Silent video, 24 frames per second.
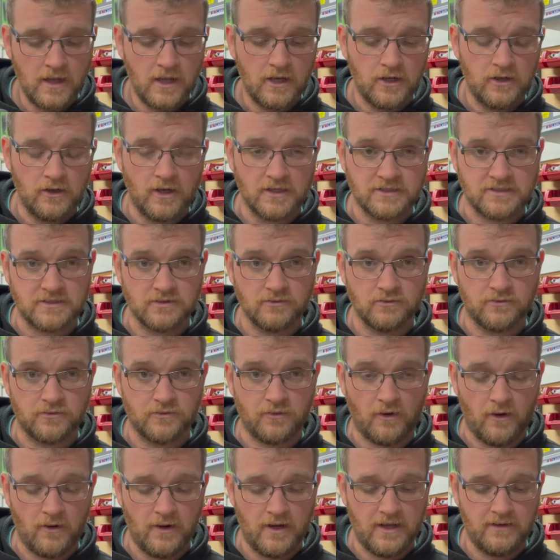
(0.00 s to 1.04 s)
Nice little
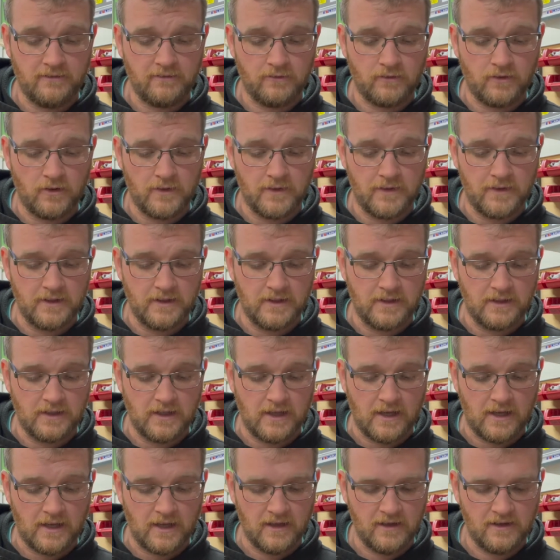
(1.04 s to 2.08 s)
throw lever on
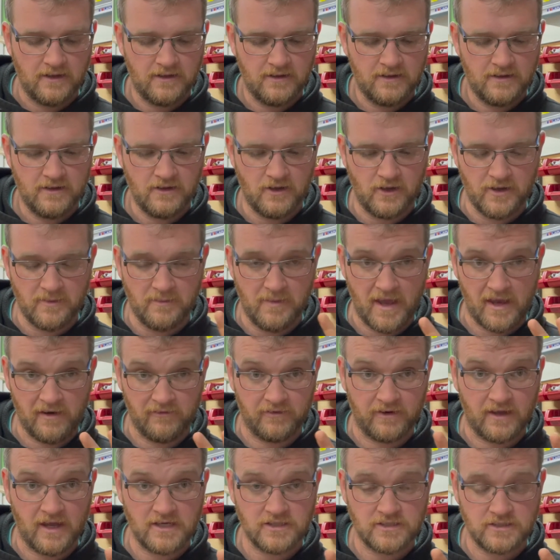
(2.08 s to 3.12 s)
the
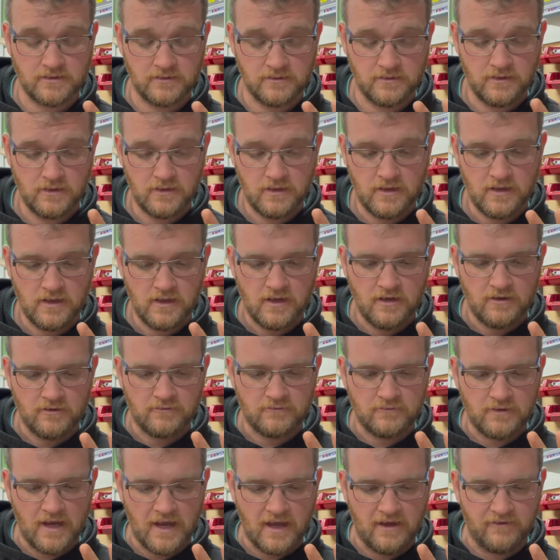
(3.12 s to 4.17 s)
magnification
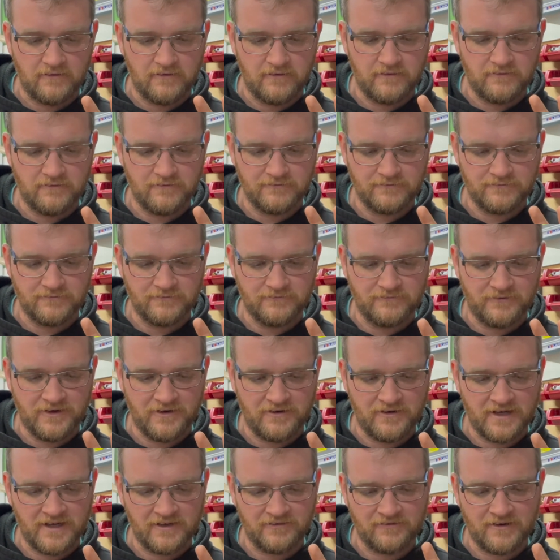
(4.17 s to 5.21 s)

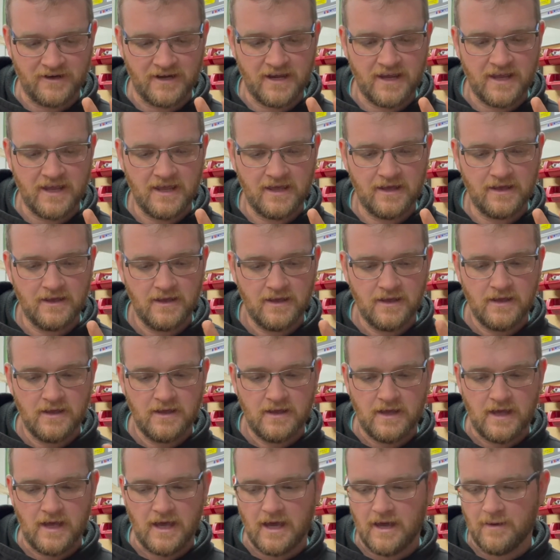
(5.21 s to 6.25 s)
varying ring here.
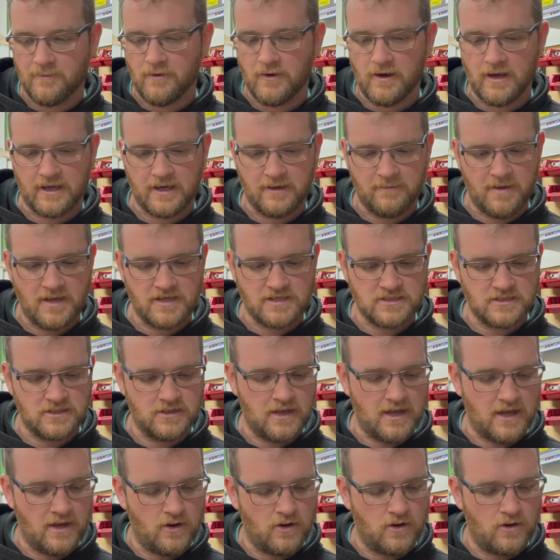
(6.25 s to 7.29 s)
I can imagine
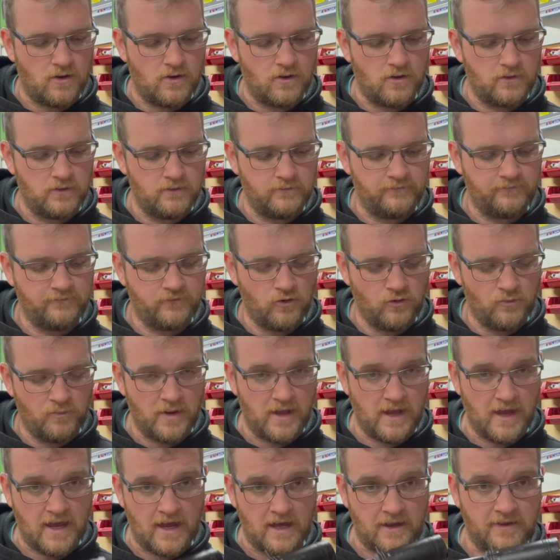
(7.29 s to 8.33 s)
on full
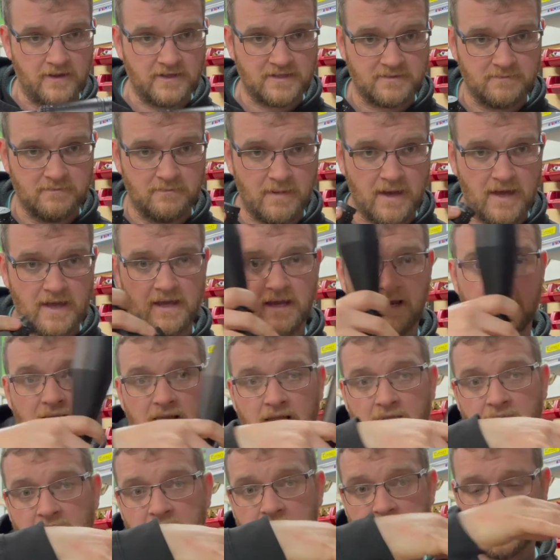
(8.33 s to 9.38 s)
power this may
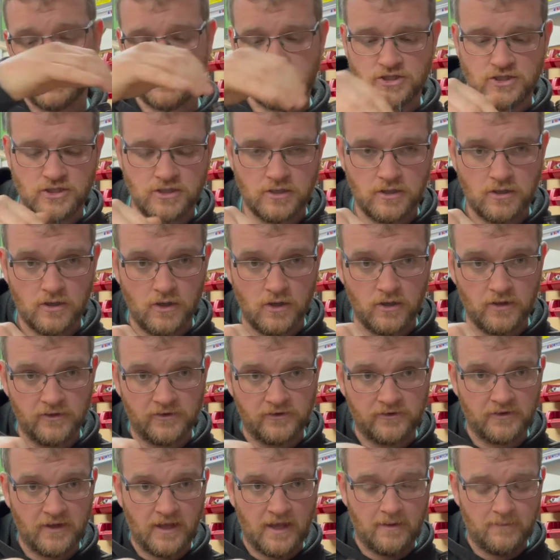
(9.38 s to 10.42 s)
clash on
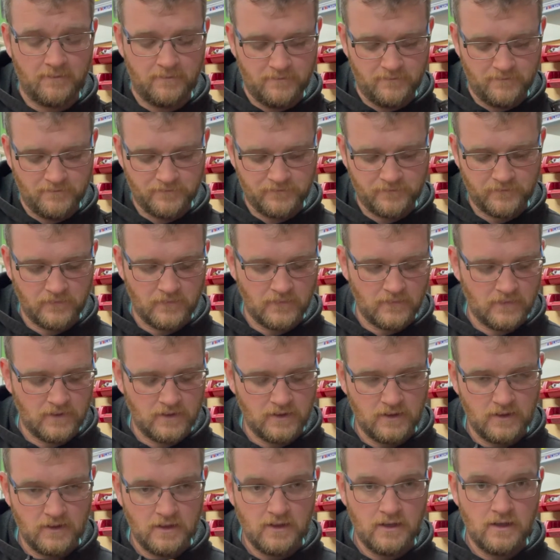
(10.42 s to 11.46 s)
some
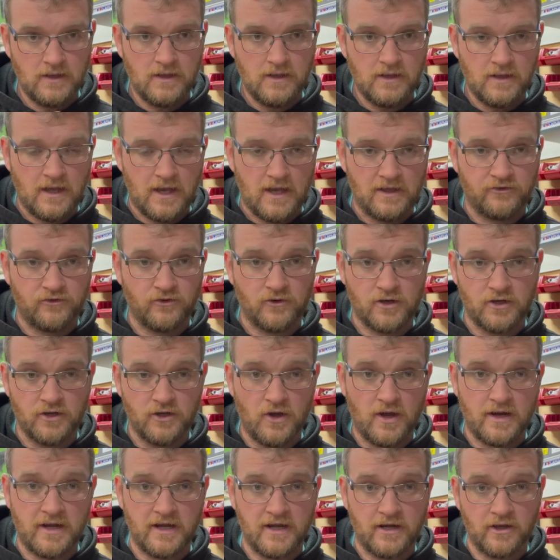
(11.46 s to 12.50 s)
sort of
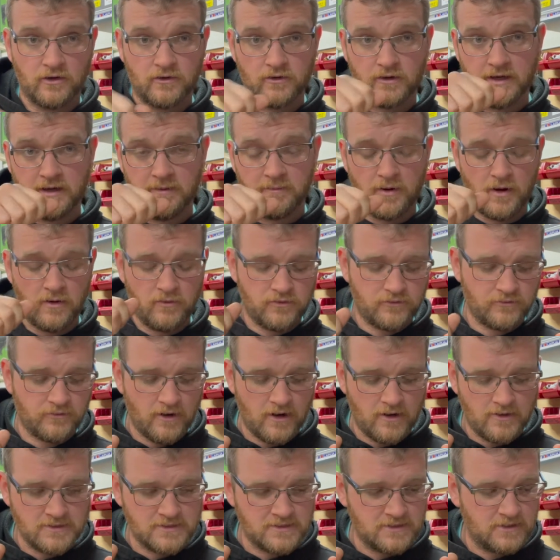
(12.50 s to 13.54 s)
90-degree bolt
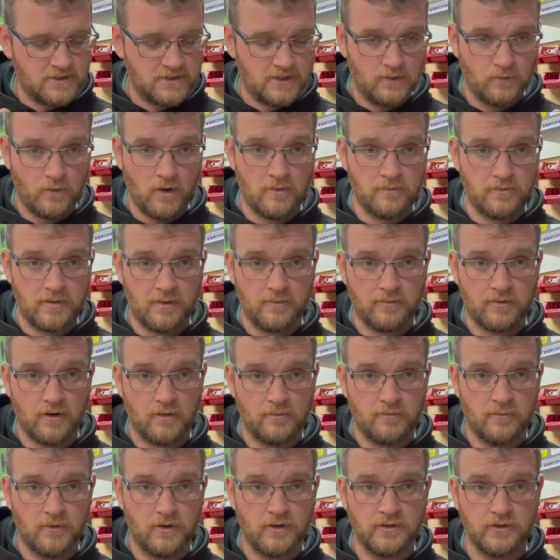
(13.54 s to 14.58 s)
throws. It won't be a
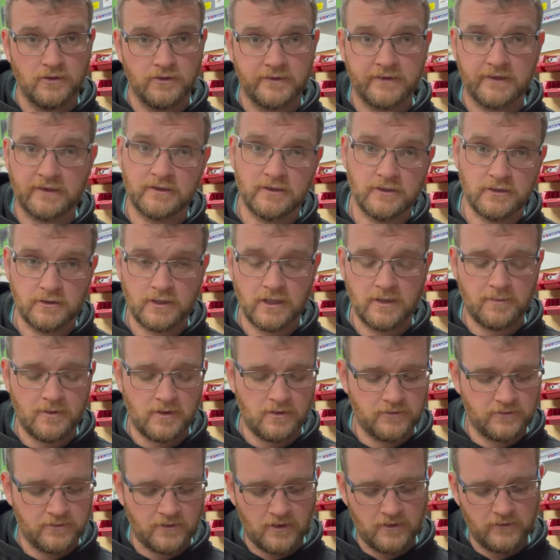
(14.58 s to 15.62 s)
problem on your 60-degree
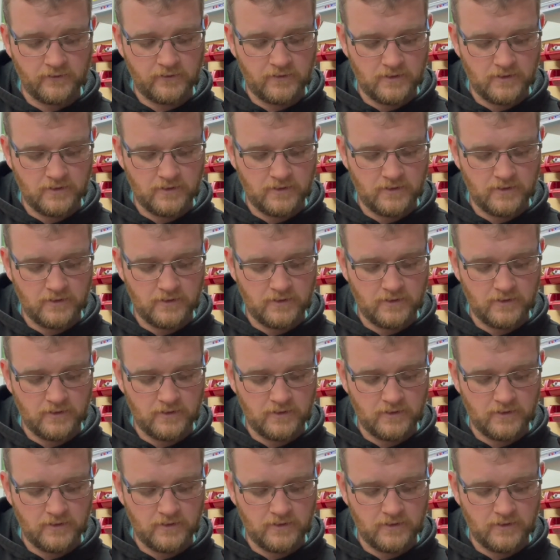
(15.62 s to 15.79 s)
bolt throws,